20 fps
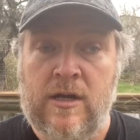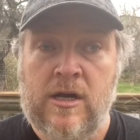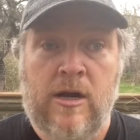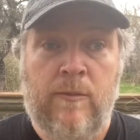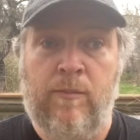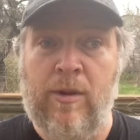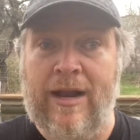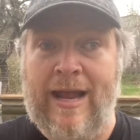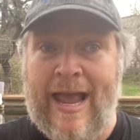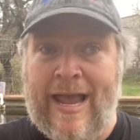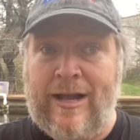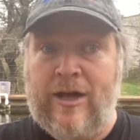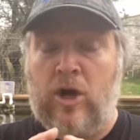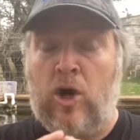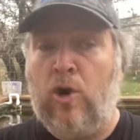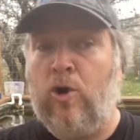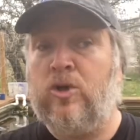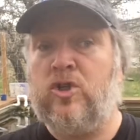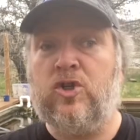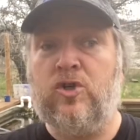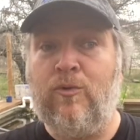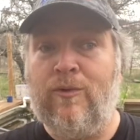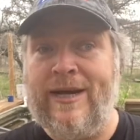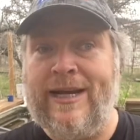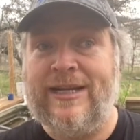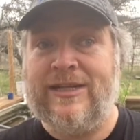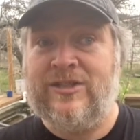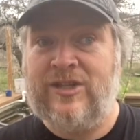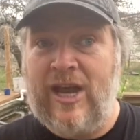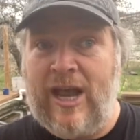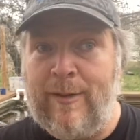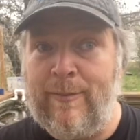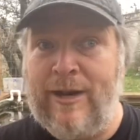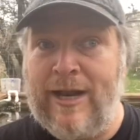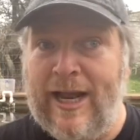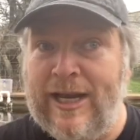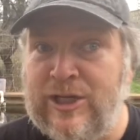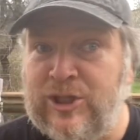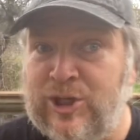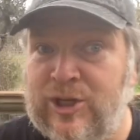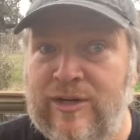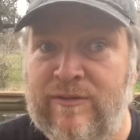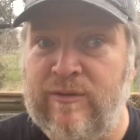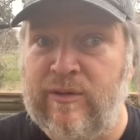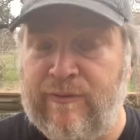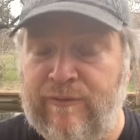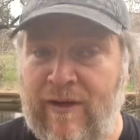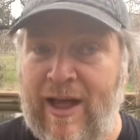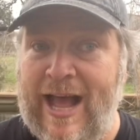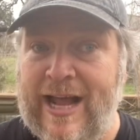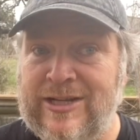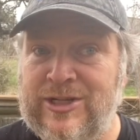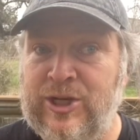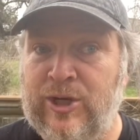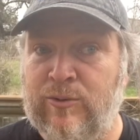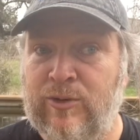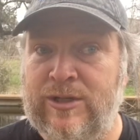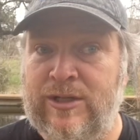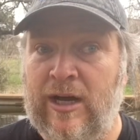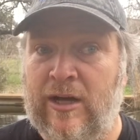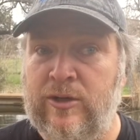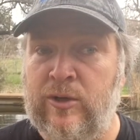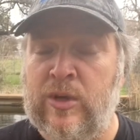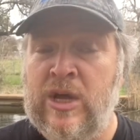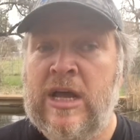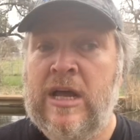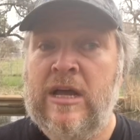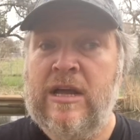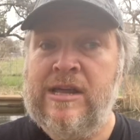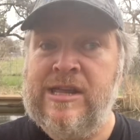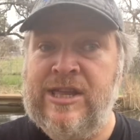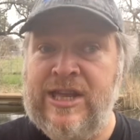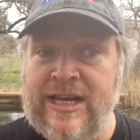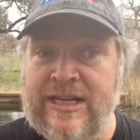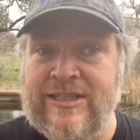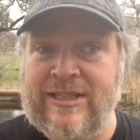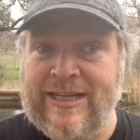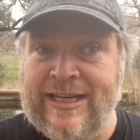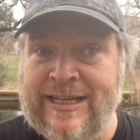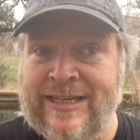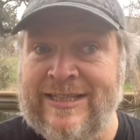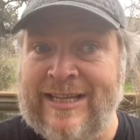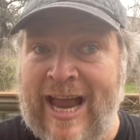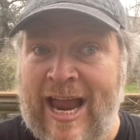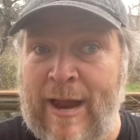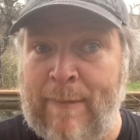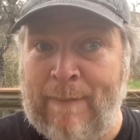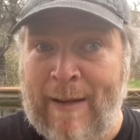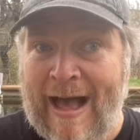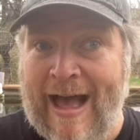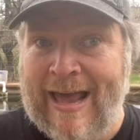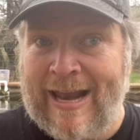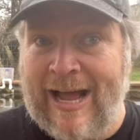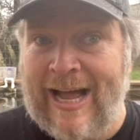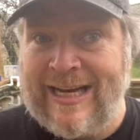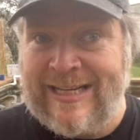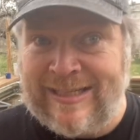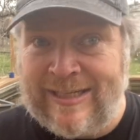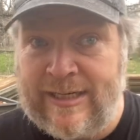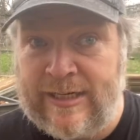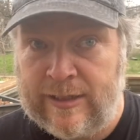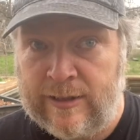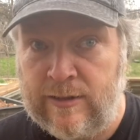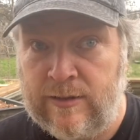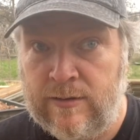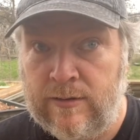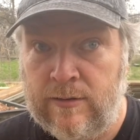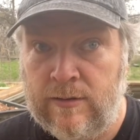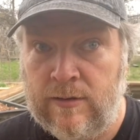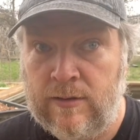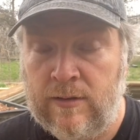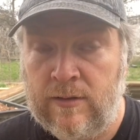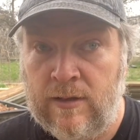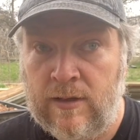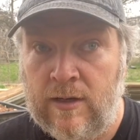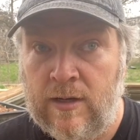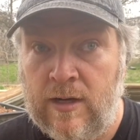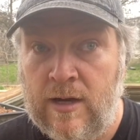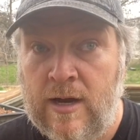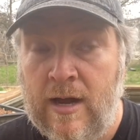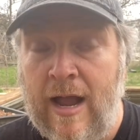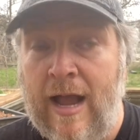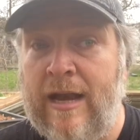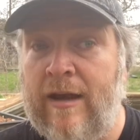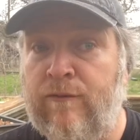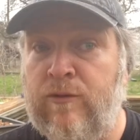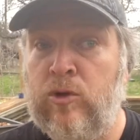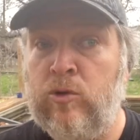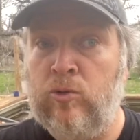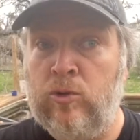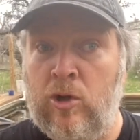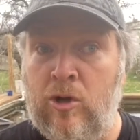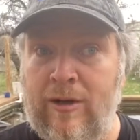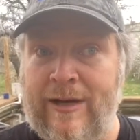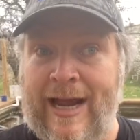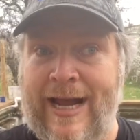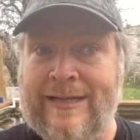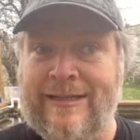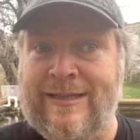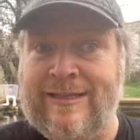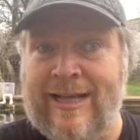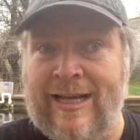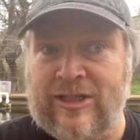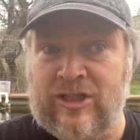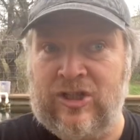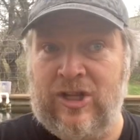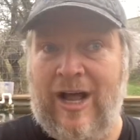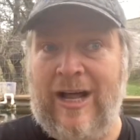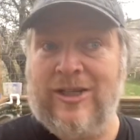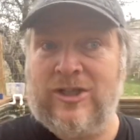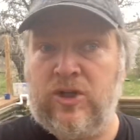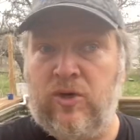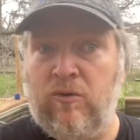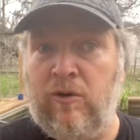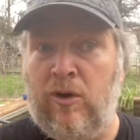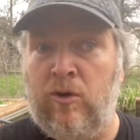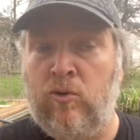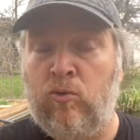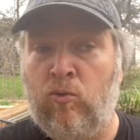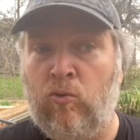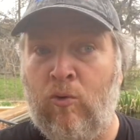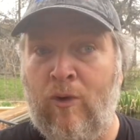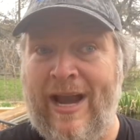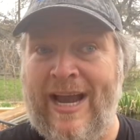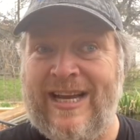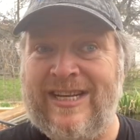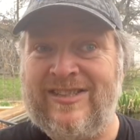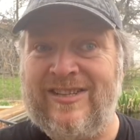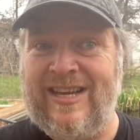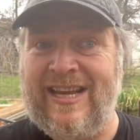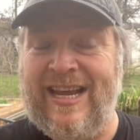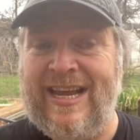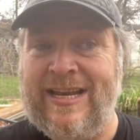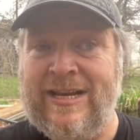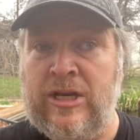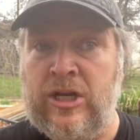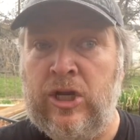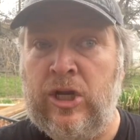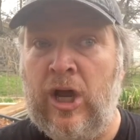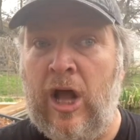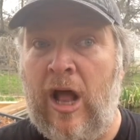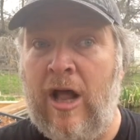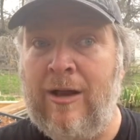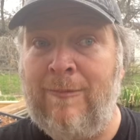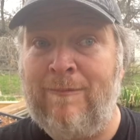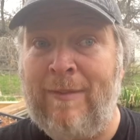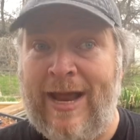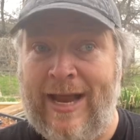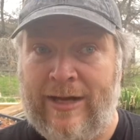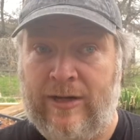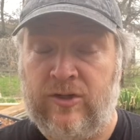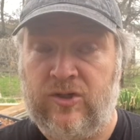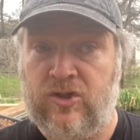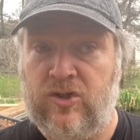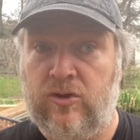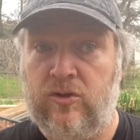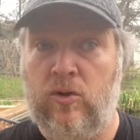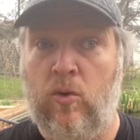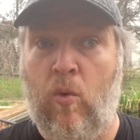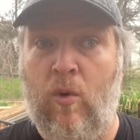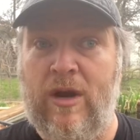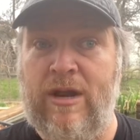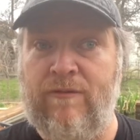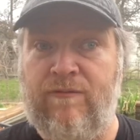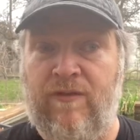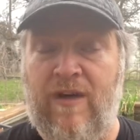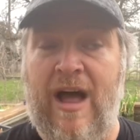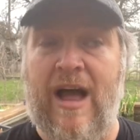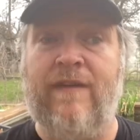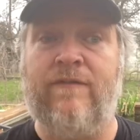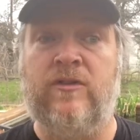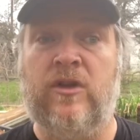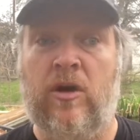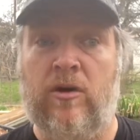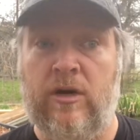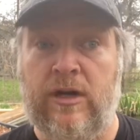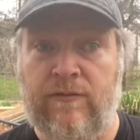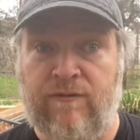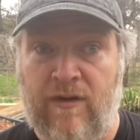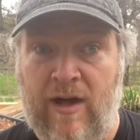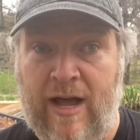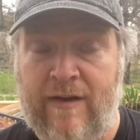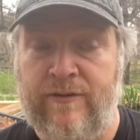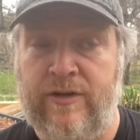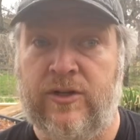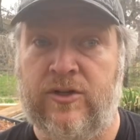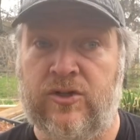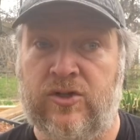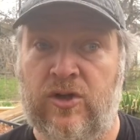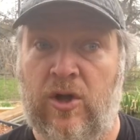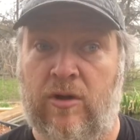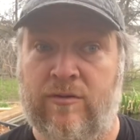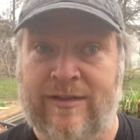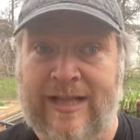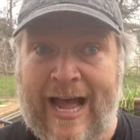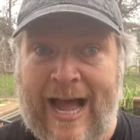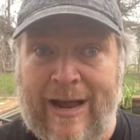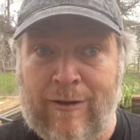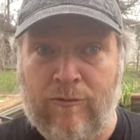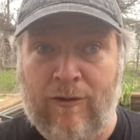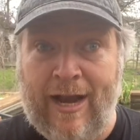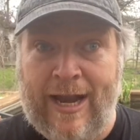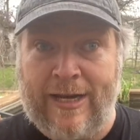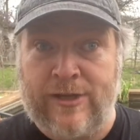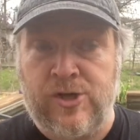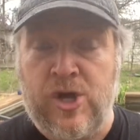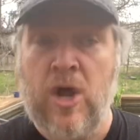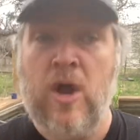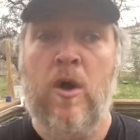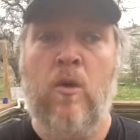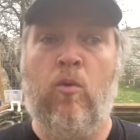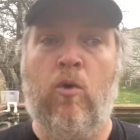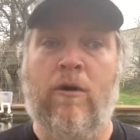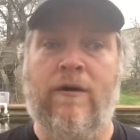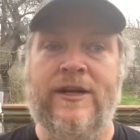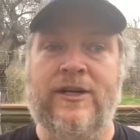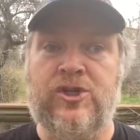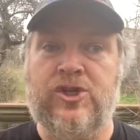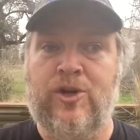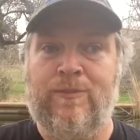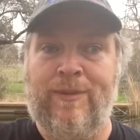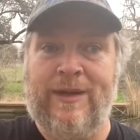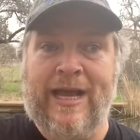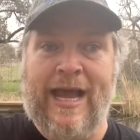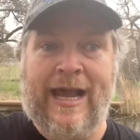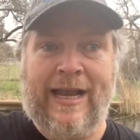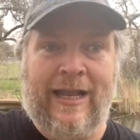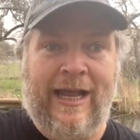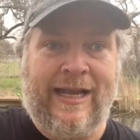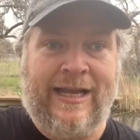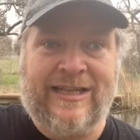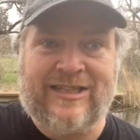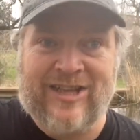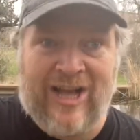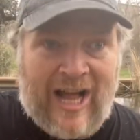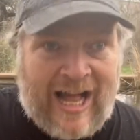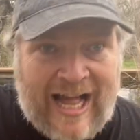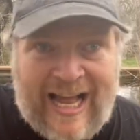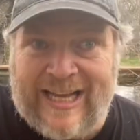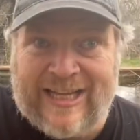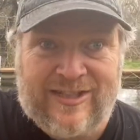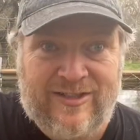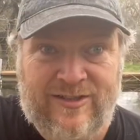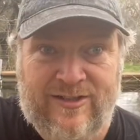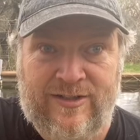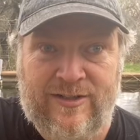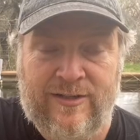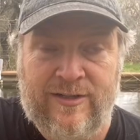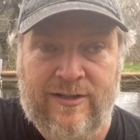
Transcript: But a cursory examination of the facts here would tell you this is a bad idea. And if you look at the testosterone rates in young males, 25, 35 years old, that range, where it should be at like its highest,